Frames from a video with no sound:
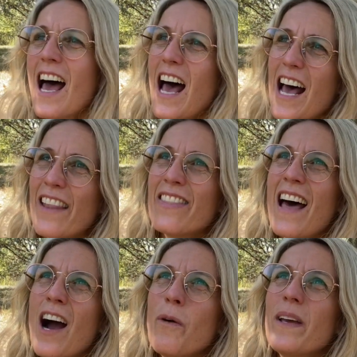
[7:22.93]
And
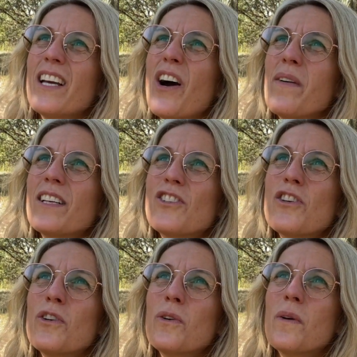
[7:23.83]
now we're going
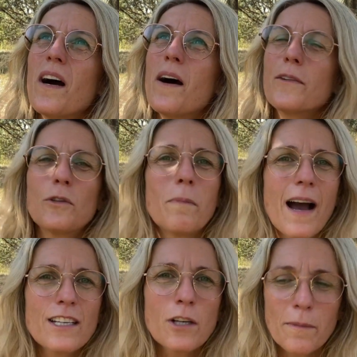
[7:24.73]
to buy
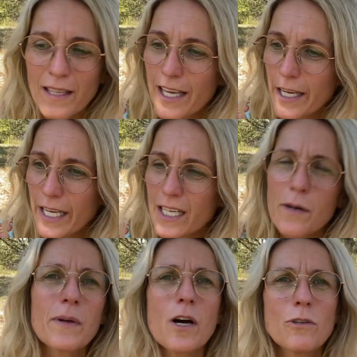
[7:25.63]
something here, and
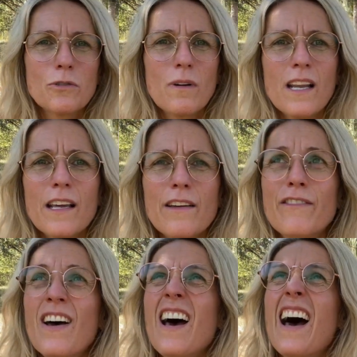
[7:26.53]
we're going to live
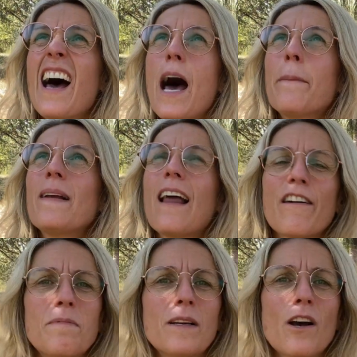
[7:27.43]
a happy
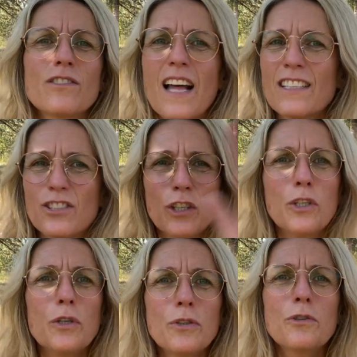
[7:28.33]
life because that's a
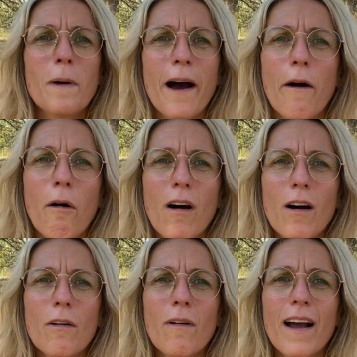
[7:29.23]
huge pile,
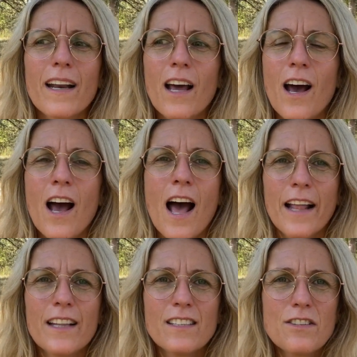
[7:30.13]
right? And
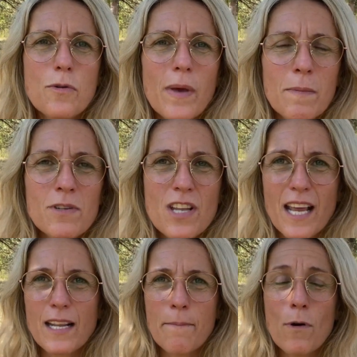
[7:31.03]
this is the big mistake
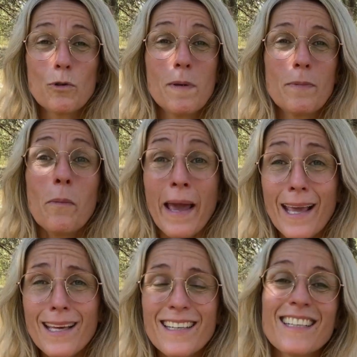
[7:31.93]
that most people
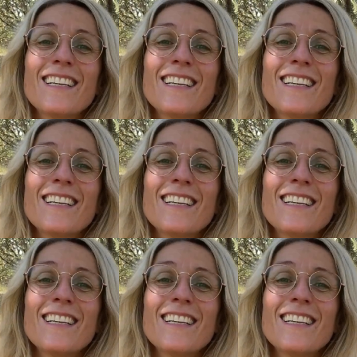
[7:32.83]
make.